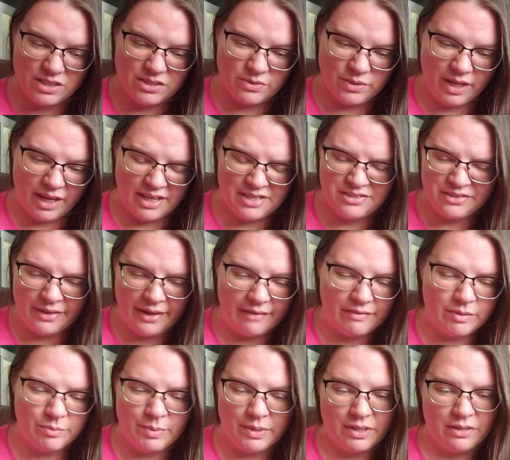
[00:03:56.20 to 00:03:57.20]
so yeah, I still have
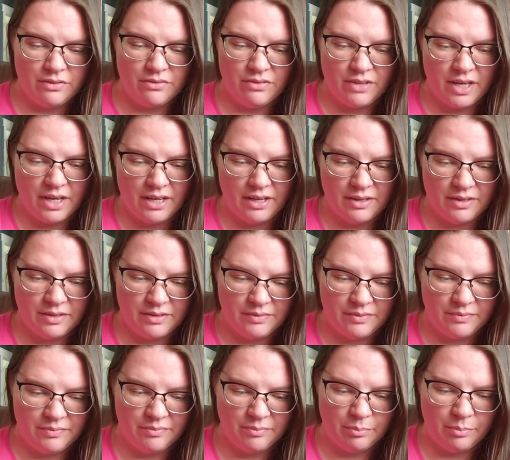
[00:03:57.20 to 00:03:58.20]
a bit of a uh,
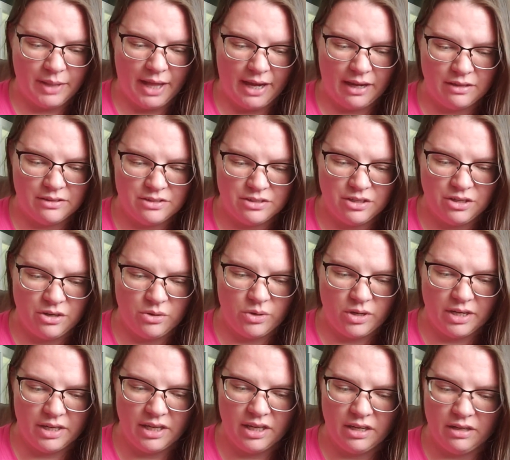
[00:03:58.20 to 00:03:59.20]
black to go
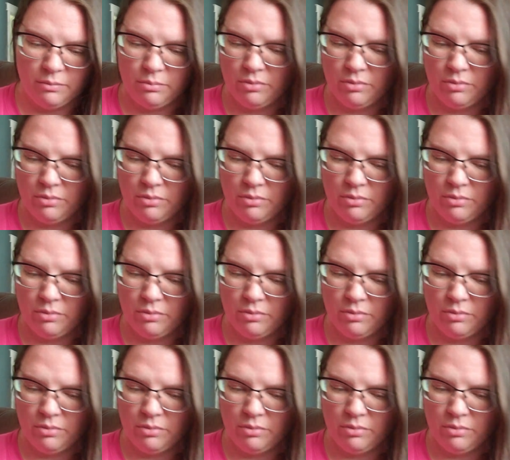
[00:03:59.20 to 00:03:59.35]
on here